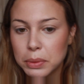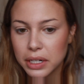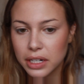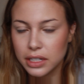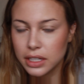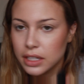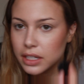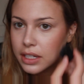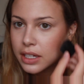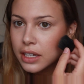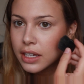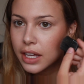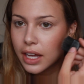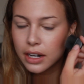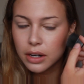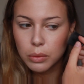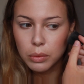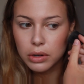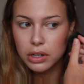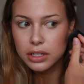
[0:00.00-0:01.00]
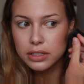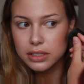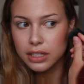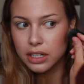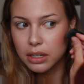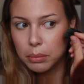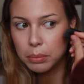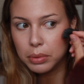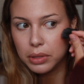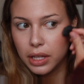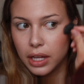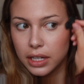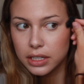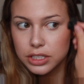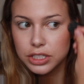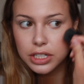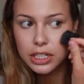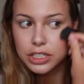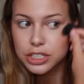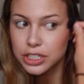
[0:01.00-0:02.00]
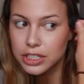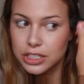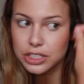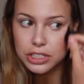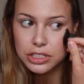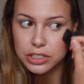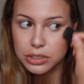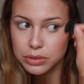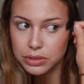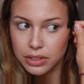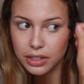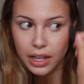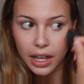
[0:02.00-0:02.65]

but it can kind of work as like a blush. I should have just used